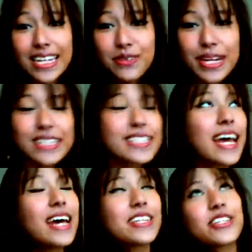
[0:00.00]
Anyways,
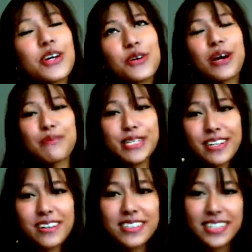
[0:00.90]
so I've
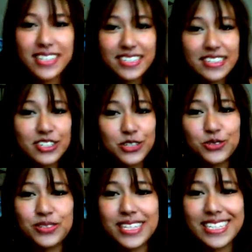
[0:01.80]
been talking
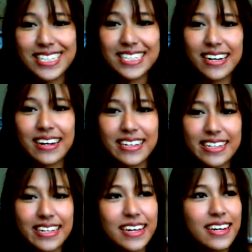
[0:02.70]
to this
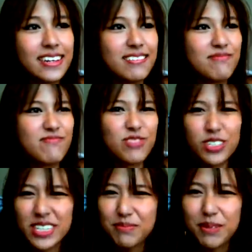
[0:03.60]
guy
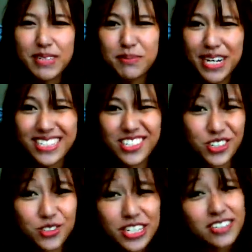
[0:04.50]
for like maybe the past
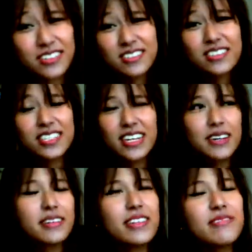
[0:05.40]
2 years.
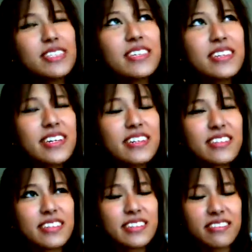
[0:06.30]
It was
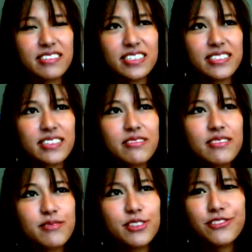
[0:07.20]
anything serious. Like
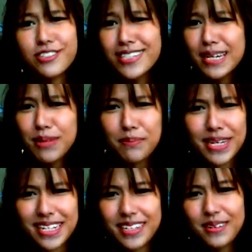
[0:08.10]
the first time I
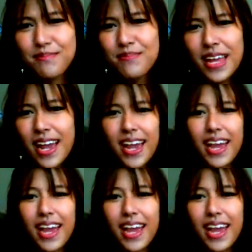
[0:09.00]
met him,